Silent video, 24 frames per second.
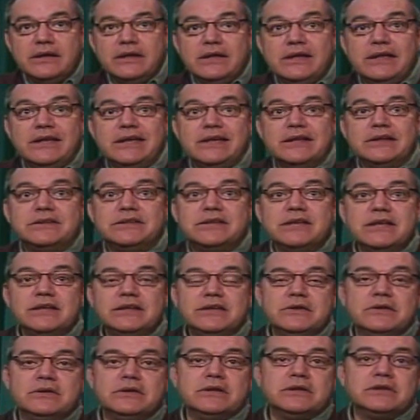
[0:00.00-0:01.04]
He
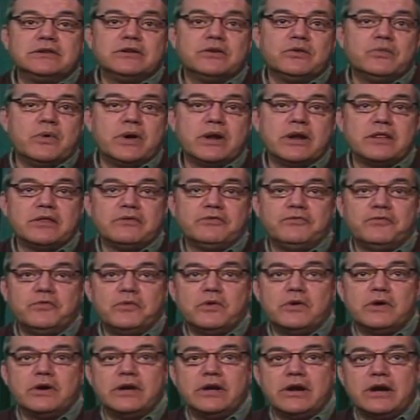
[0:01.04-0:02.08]
continued until one of the
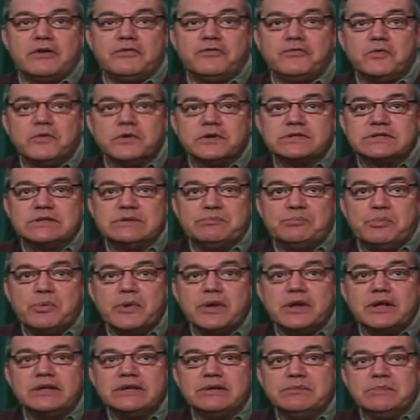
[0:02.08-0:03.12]
4 in our foursome
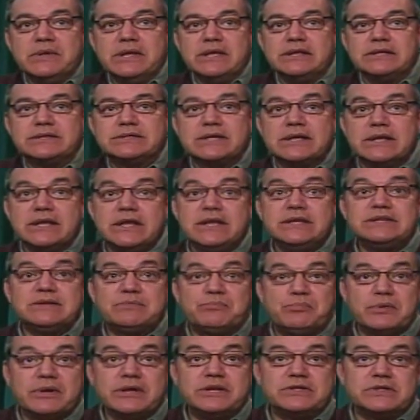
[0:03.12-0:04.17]
pointed to me and said, "He's a
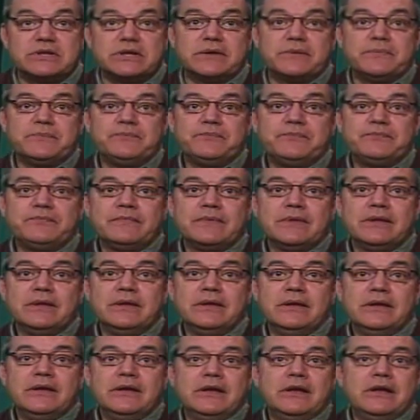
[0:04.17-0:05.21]
preacher."
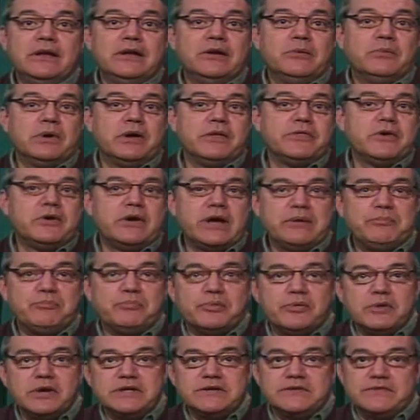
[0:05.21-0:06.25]
Well, though I
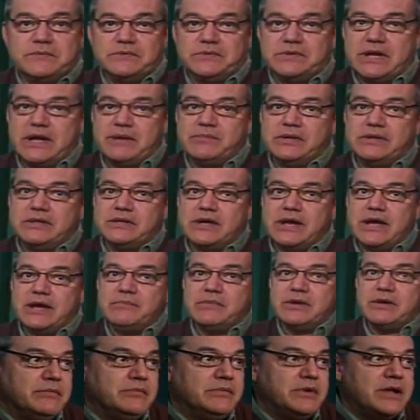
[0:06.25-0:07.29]
preach from time to
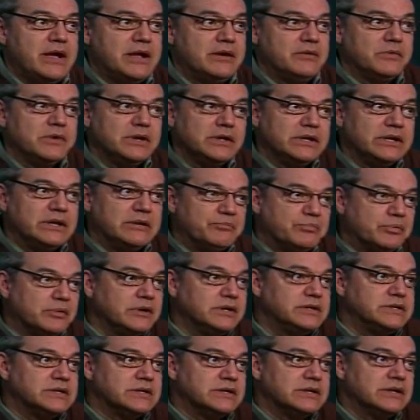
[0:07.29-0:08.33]
time, I'm not really a
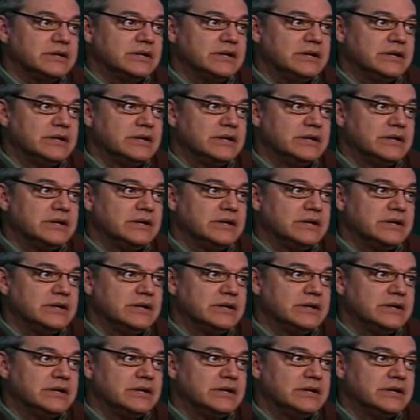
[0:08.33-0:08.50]
preacher.